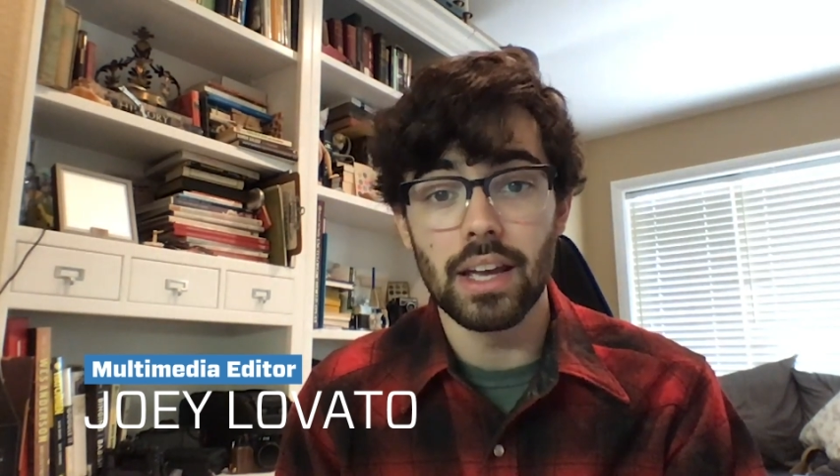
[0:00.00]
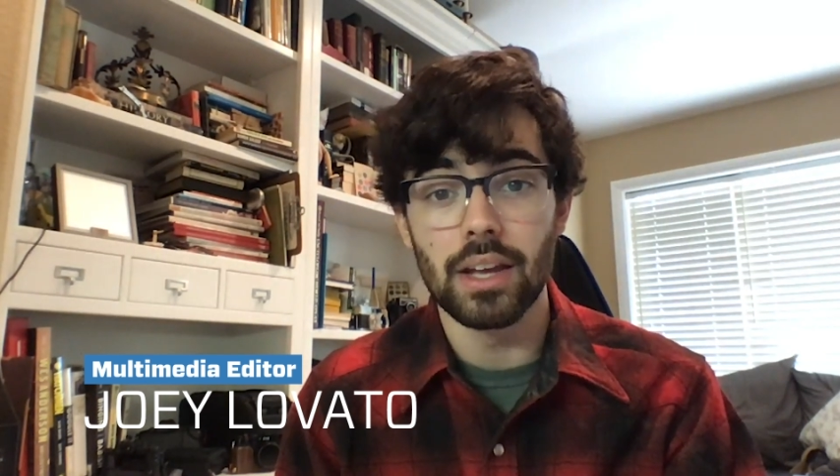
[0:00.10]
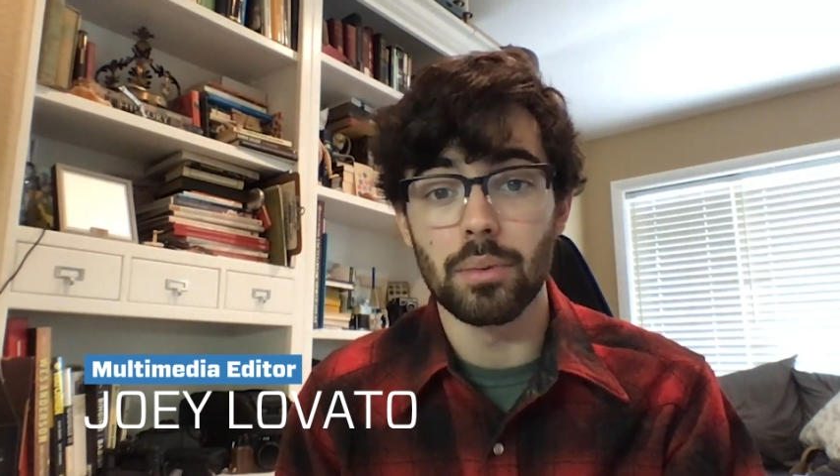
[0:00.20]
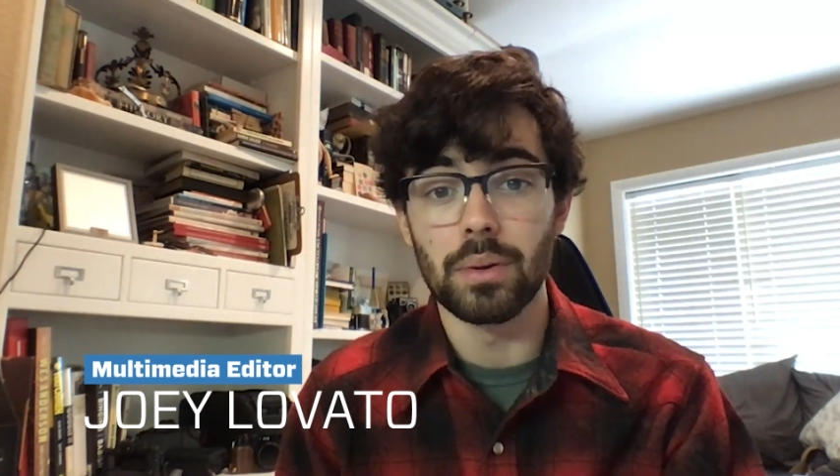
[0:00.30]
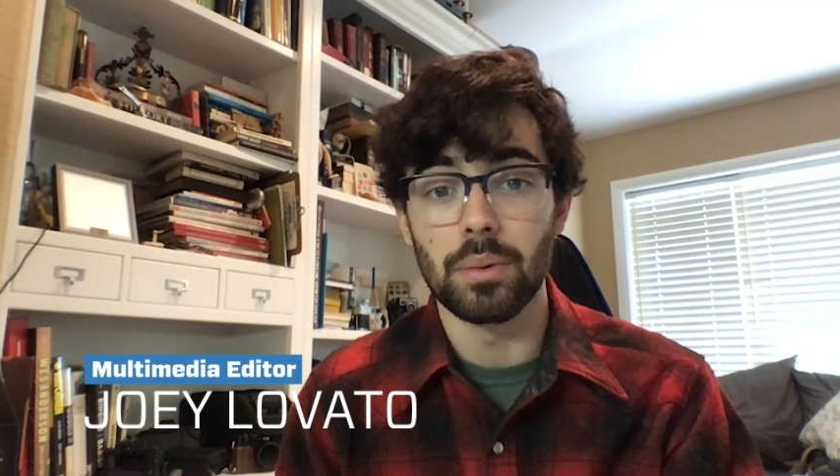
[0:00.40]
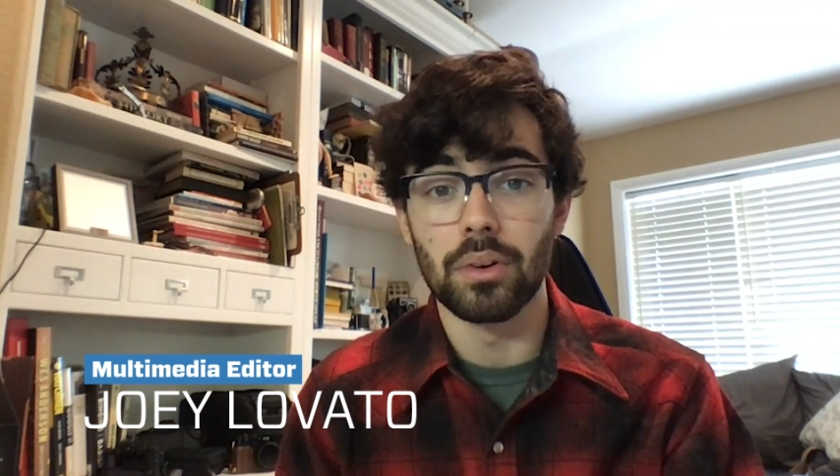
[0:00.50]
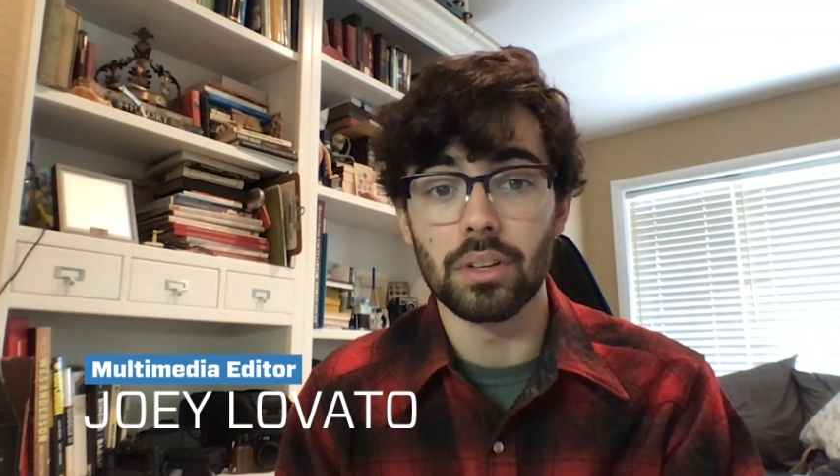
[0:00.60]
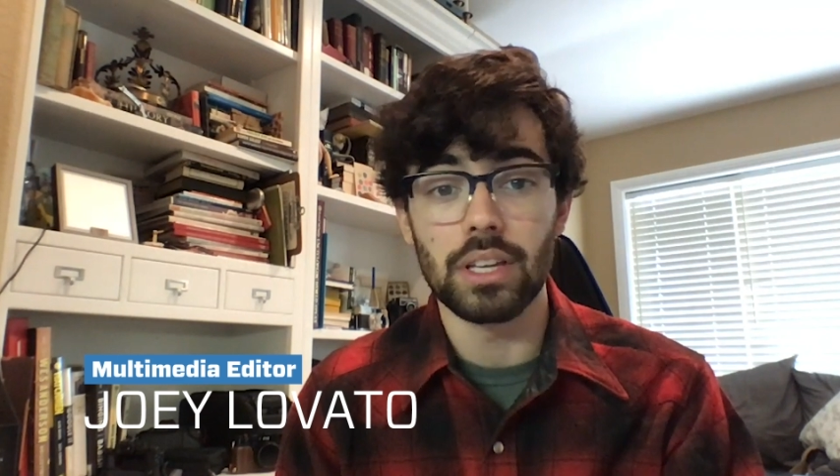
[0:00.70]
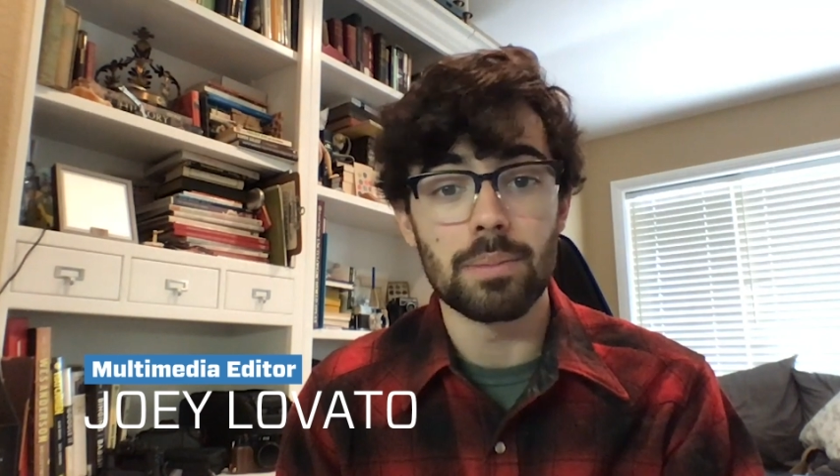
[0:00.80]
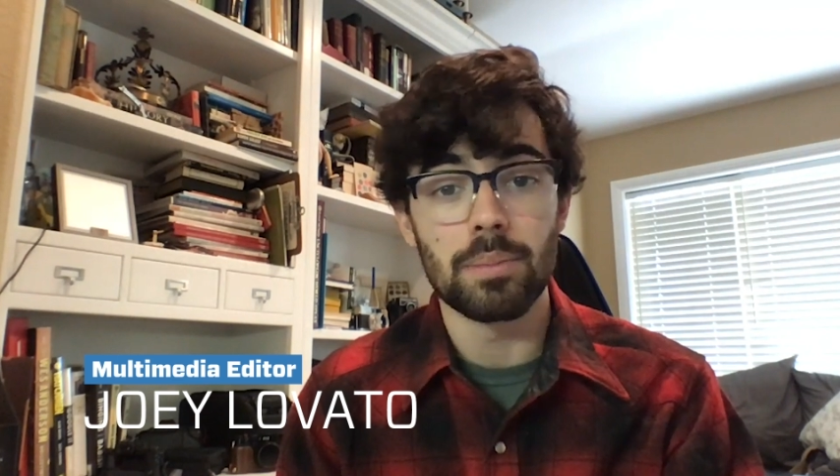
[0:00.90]
and we
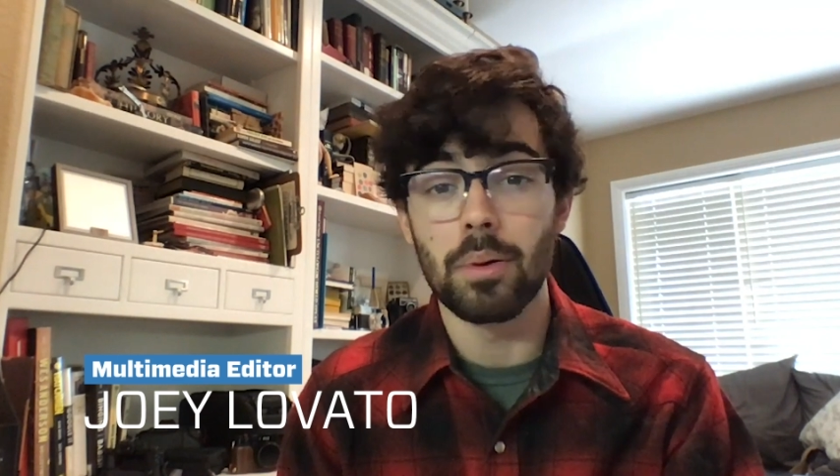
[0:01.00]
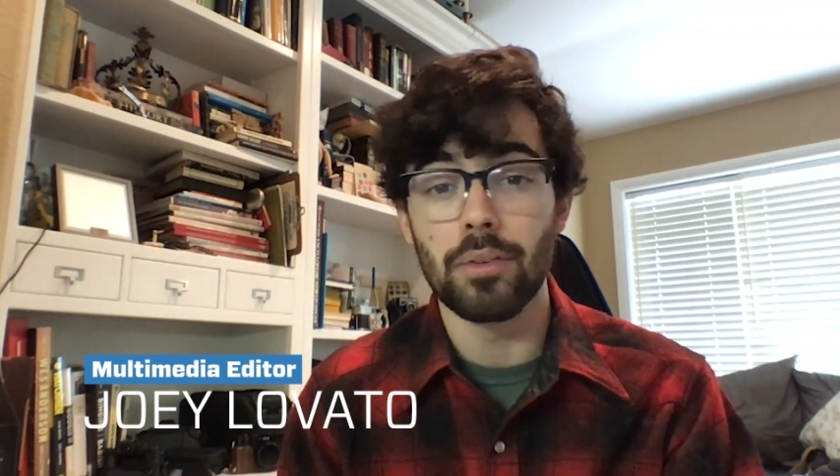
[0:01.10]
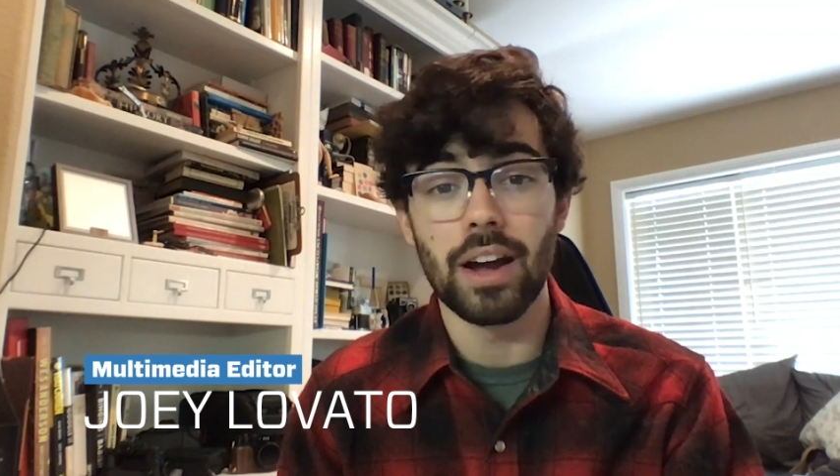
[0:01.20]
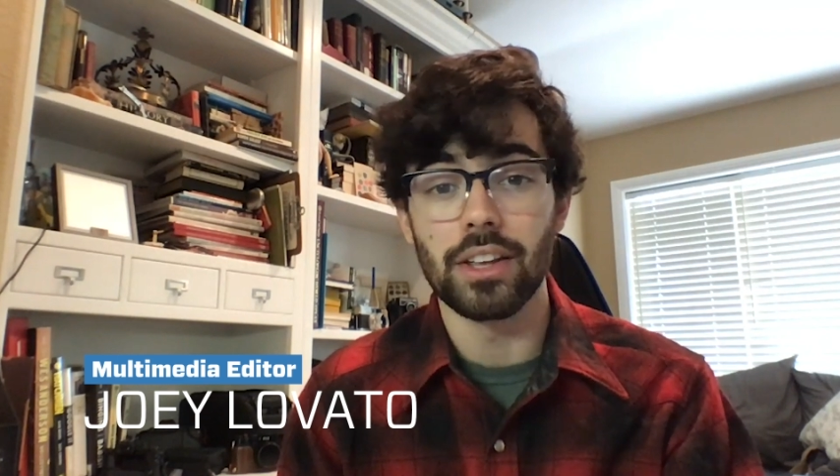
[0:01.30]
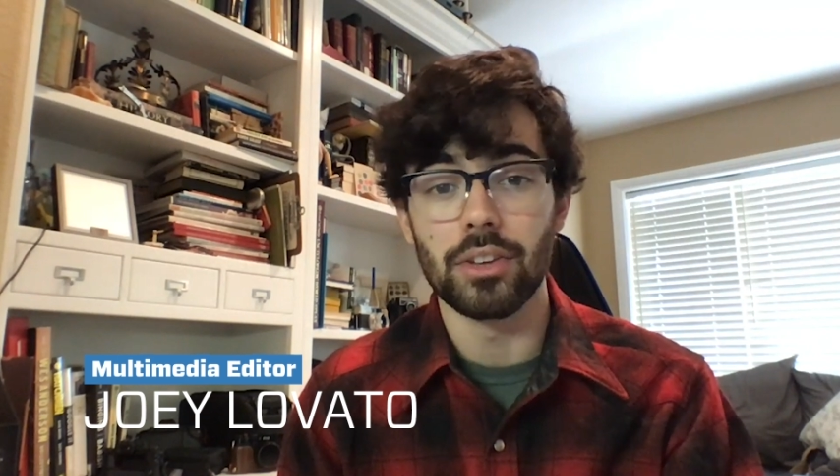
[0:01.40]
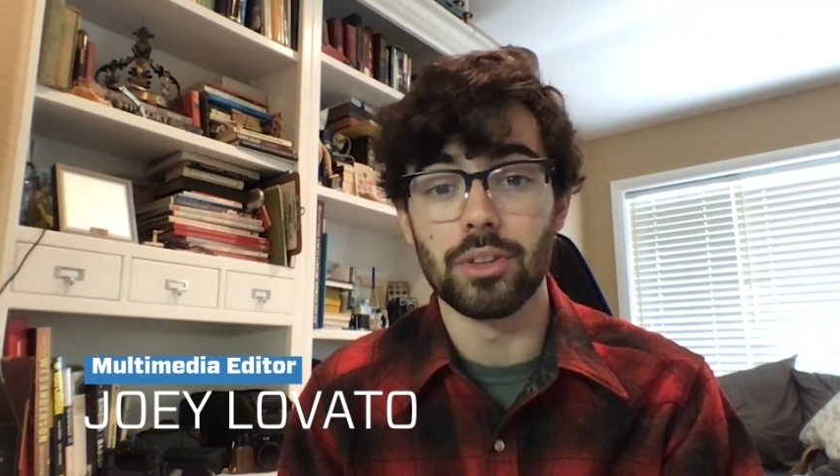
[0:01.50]
will keep providing